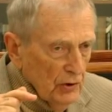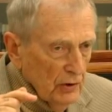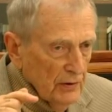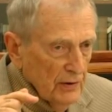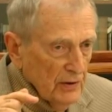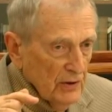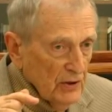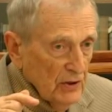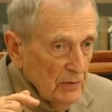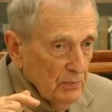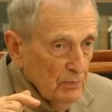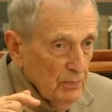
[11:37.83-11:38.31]

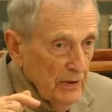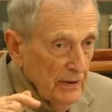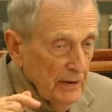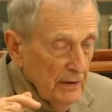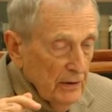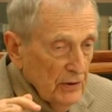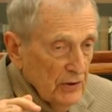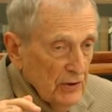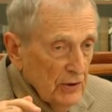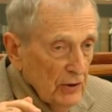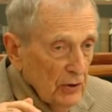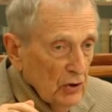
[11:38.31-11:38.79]
It
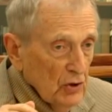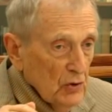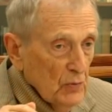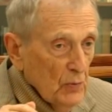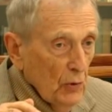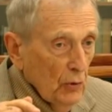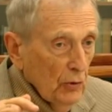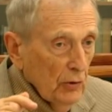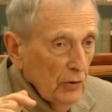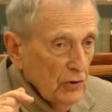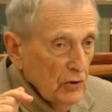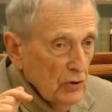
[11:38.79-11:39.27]
means the
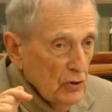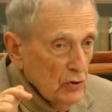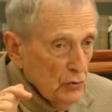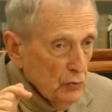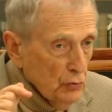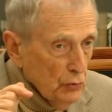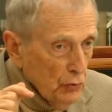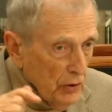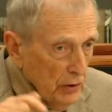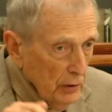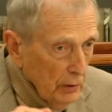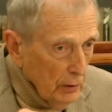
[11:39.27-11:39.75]
experience is
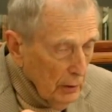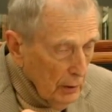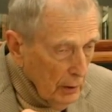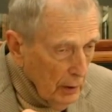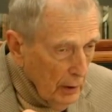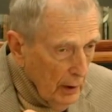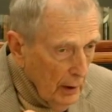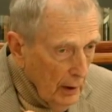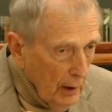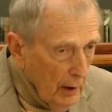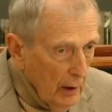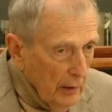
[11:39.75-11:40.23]

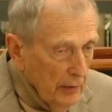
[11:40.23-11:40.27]
real.